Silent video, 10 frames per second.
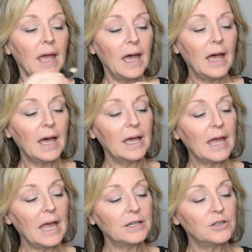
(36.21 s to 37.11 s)
Uh,
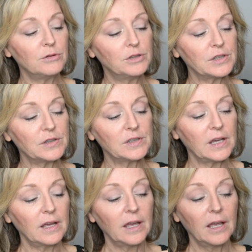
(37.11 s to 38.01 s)
and you just
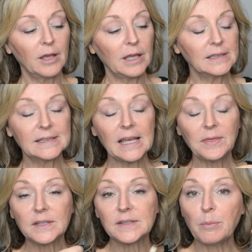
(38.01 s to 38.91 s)
can set
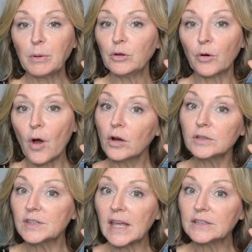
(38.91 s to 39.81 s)
this up in your
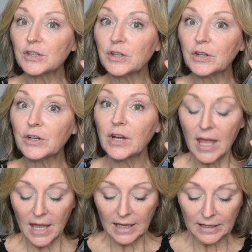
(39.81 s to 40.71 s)
art center,
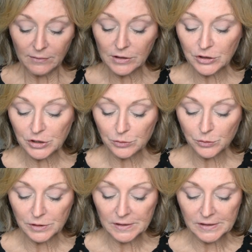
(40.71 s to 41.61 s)
give the
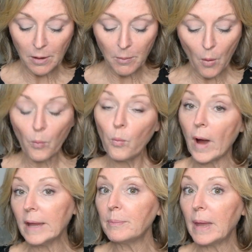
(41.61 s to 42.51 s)
children some
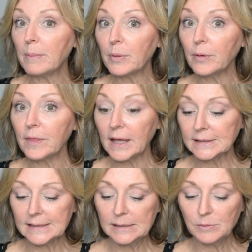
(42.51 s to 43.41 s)
white paper that
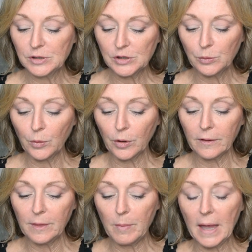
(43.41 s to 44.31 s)
seems to
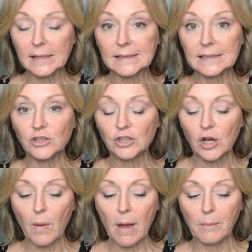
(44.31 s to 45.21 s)
work the best and
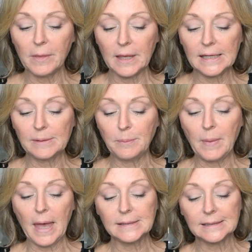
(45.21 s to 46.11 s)
show up the
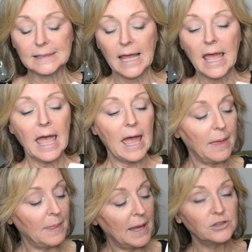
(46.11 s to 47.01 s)
best.
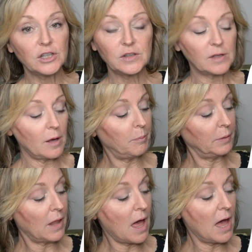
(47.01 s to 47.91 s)
And they just
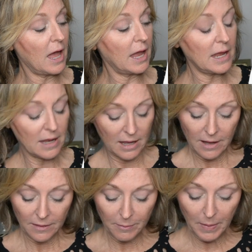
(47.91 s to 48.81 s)
apply
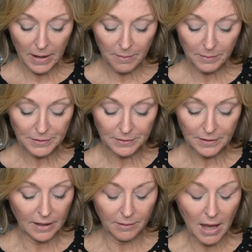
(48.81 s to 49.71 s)
the paint,
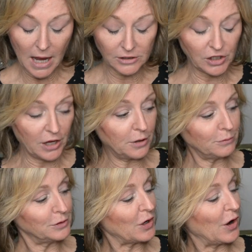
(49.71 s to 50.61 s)
the eyeshadow,
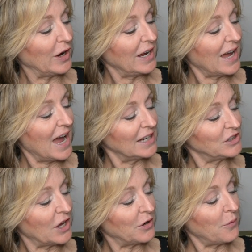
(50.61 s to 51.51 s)
sorry,
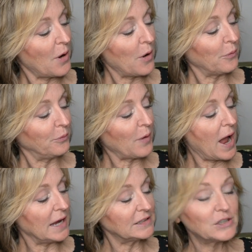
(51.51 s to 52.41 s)
eyeshadow
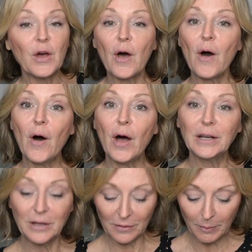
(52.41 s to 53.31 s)
right
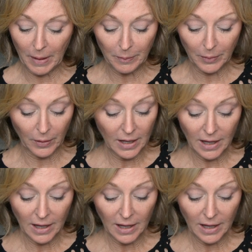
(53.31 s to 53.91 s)
on the paper.